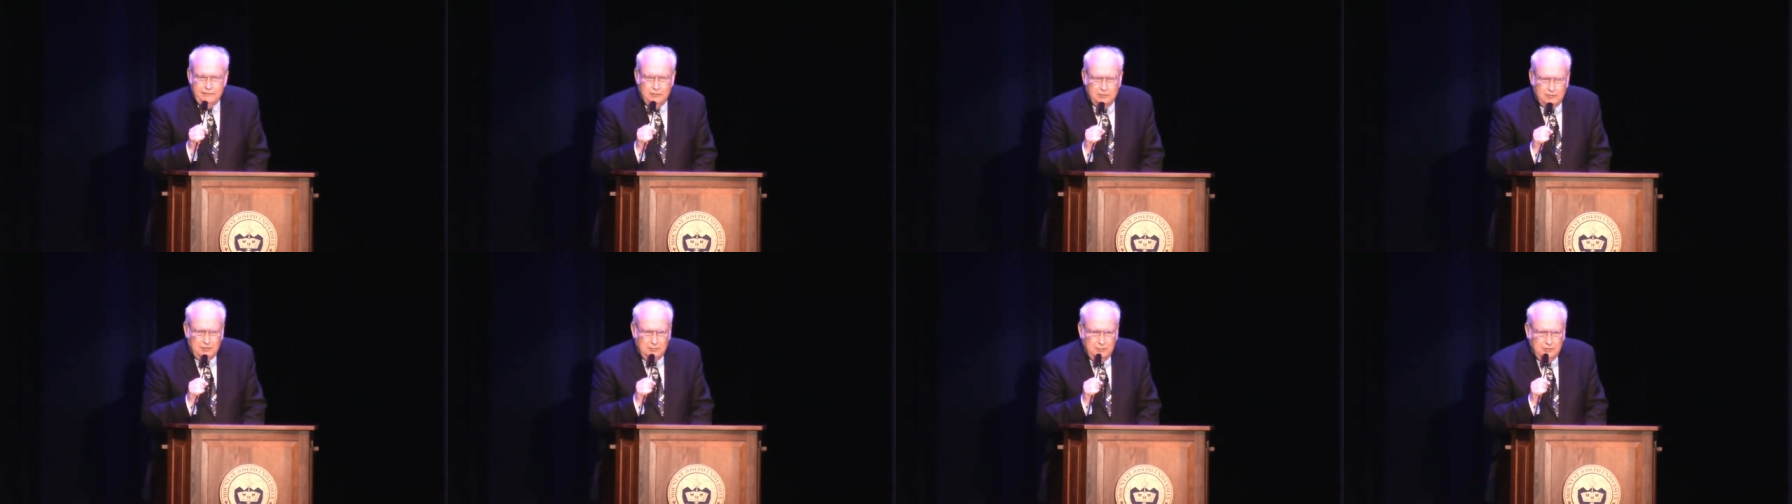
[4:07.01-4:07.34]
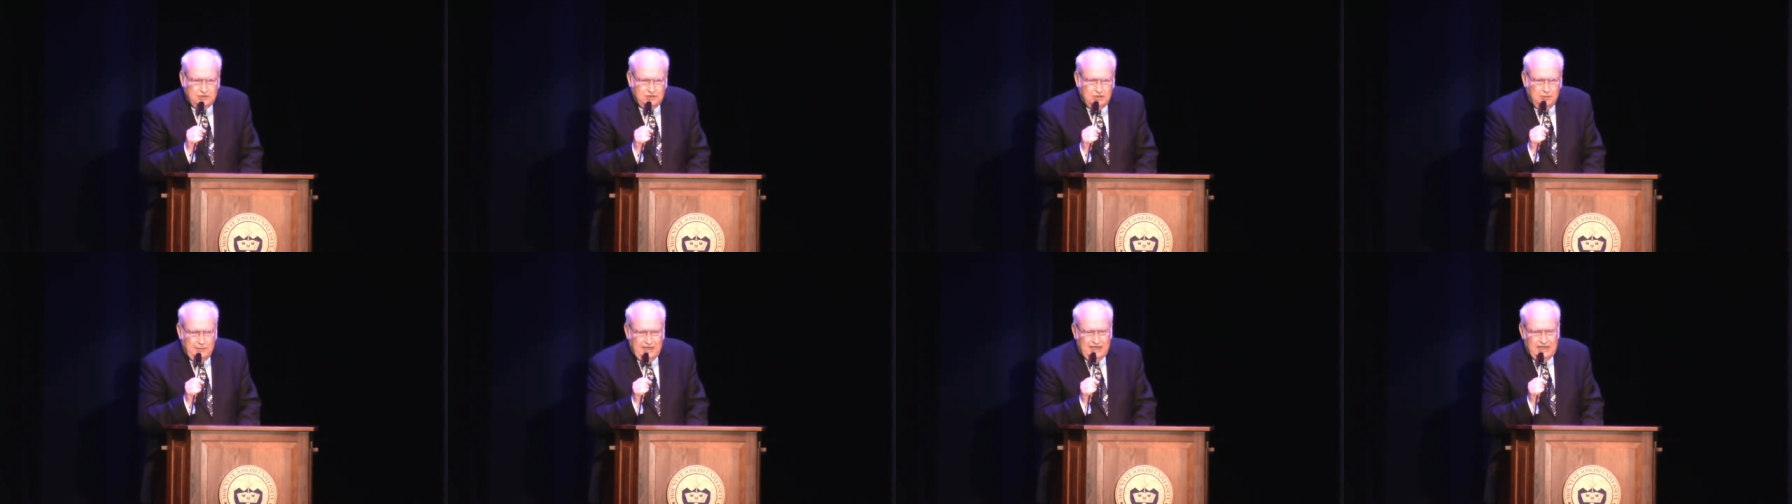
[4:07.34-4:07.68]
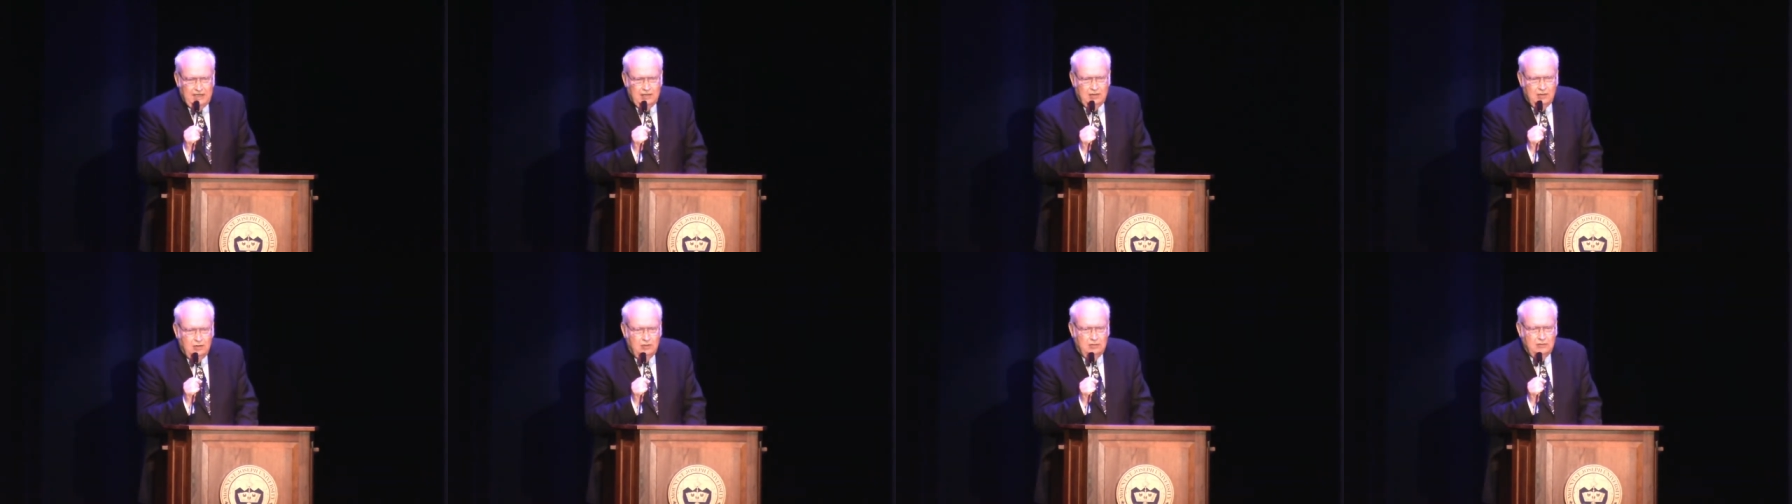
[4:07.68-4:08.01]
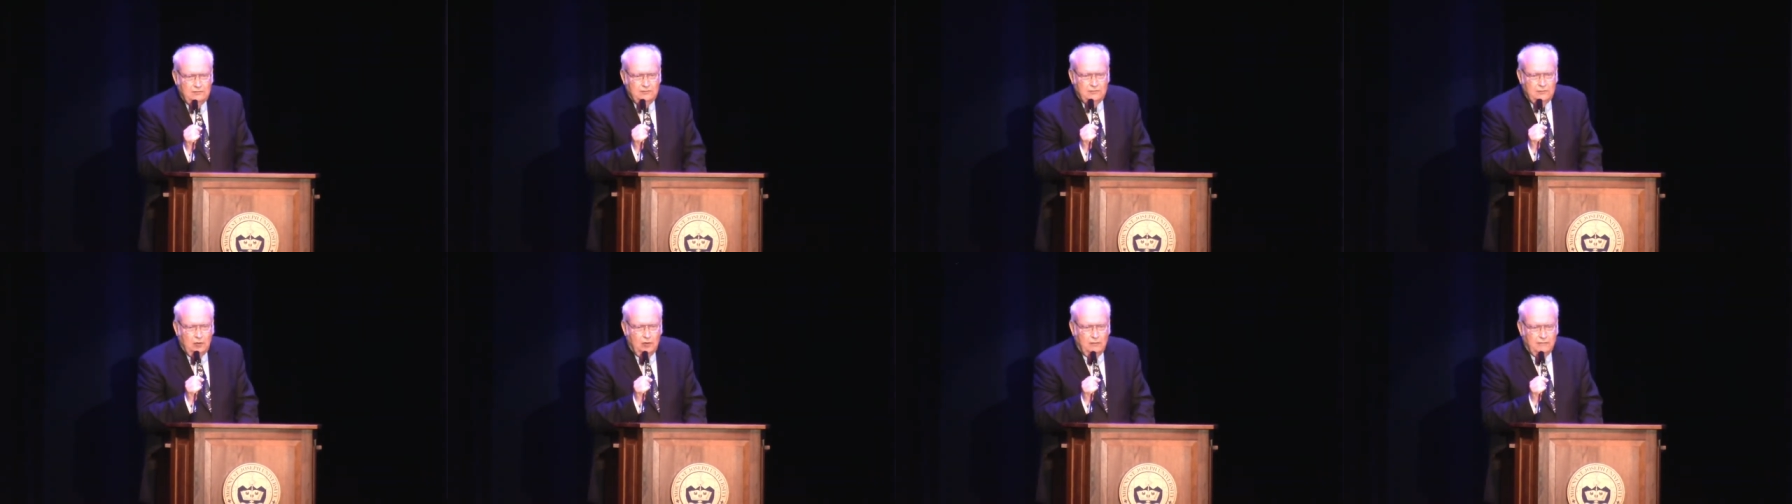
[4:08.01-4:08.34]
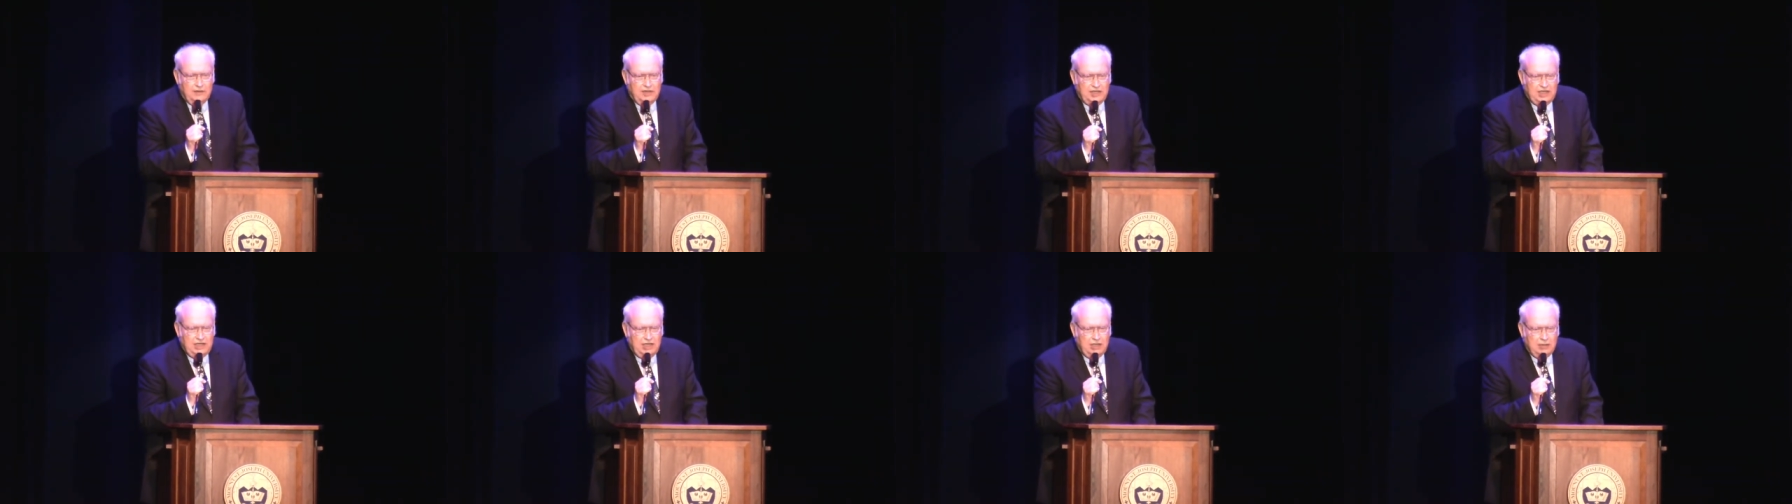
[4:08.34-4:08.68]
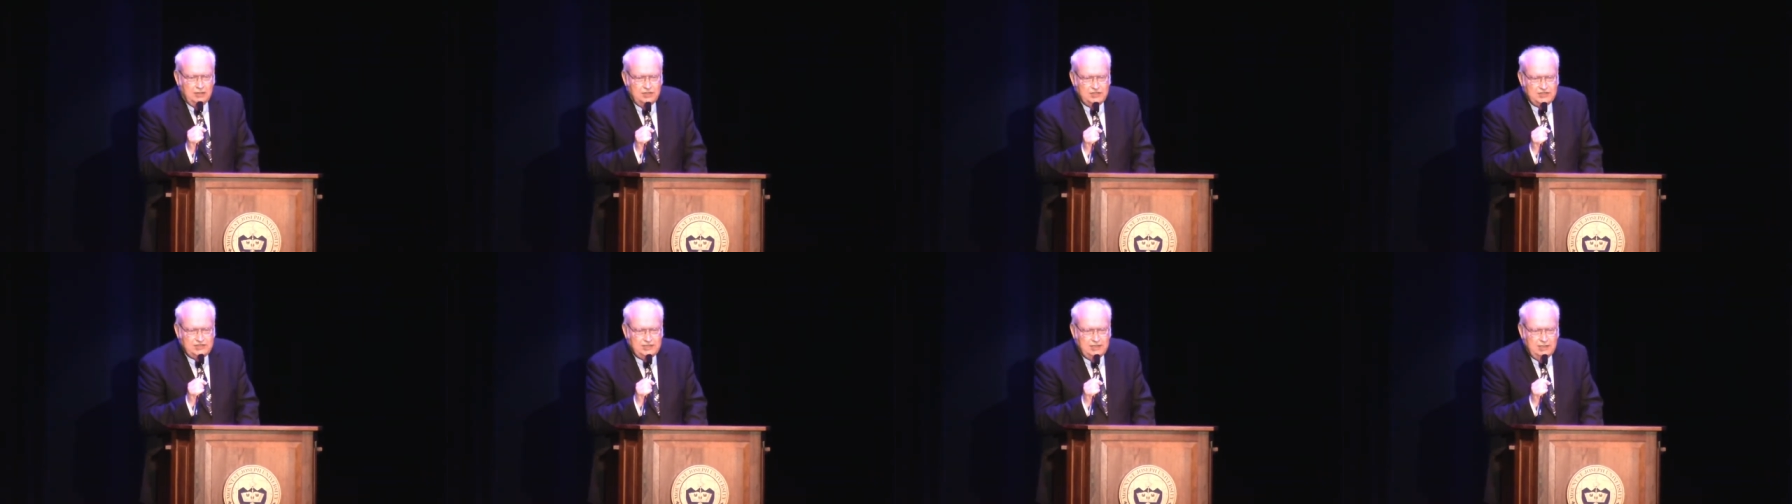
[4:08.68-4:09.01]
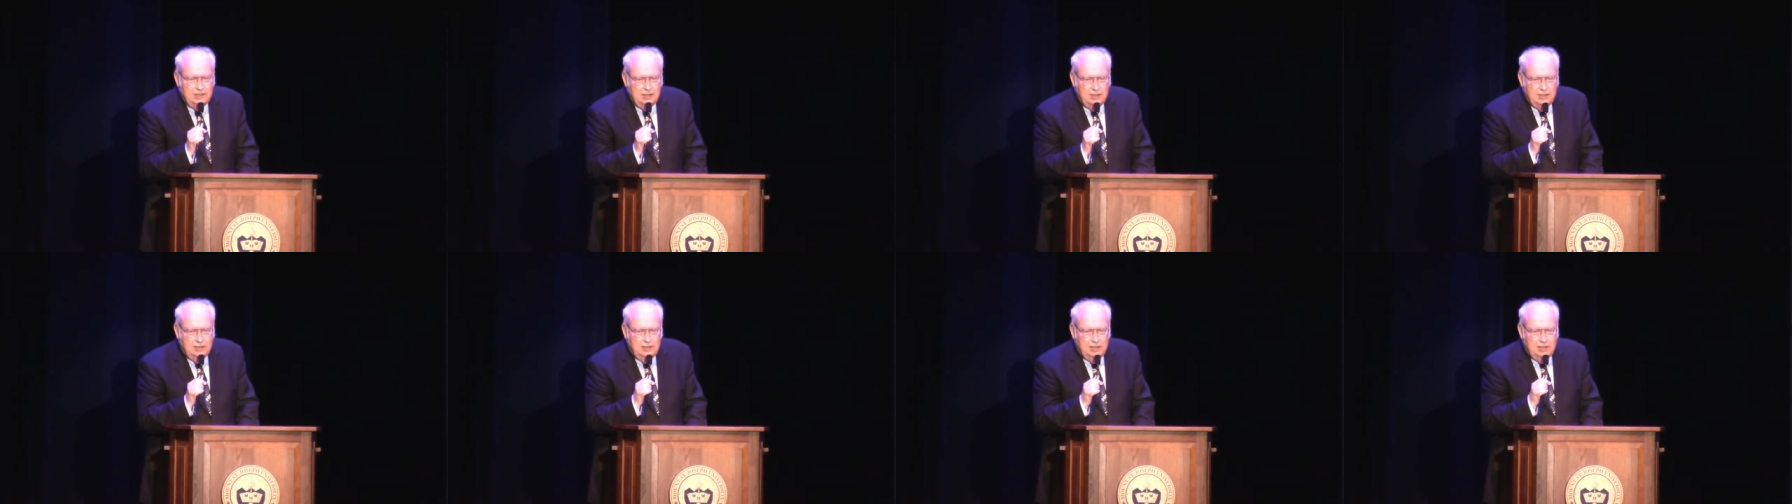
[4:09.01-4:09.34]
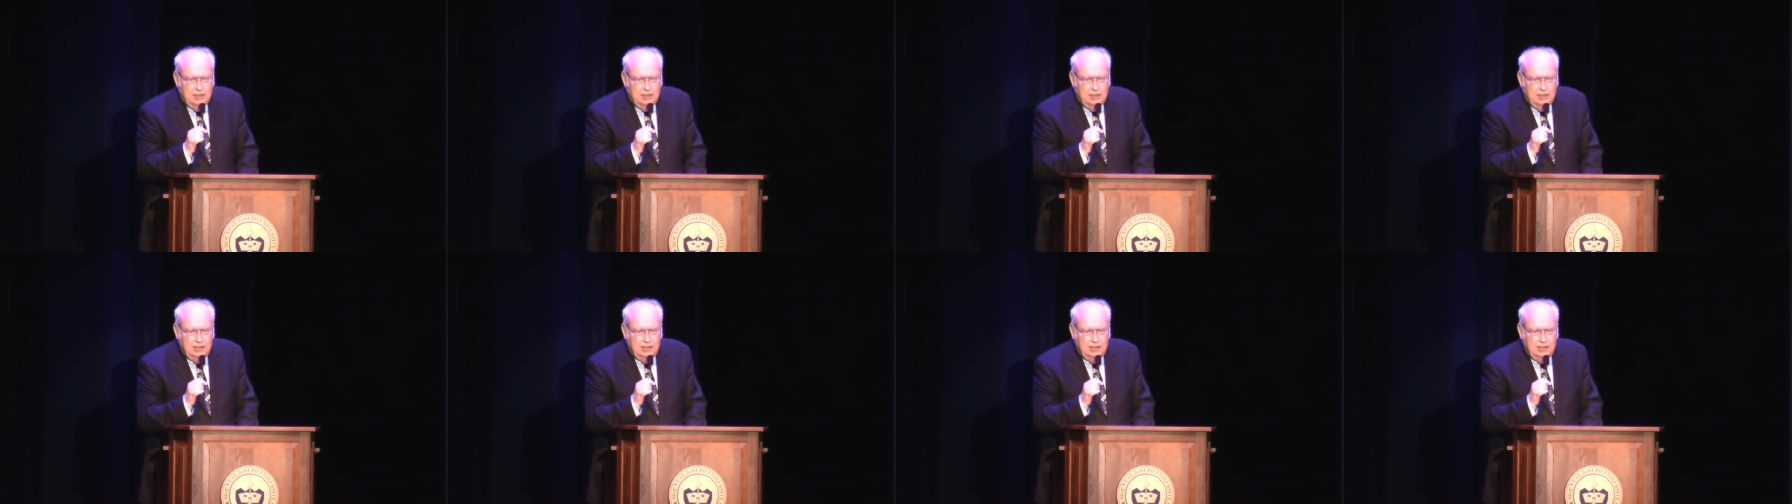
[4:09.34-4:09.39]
helpful to me over the years.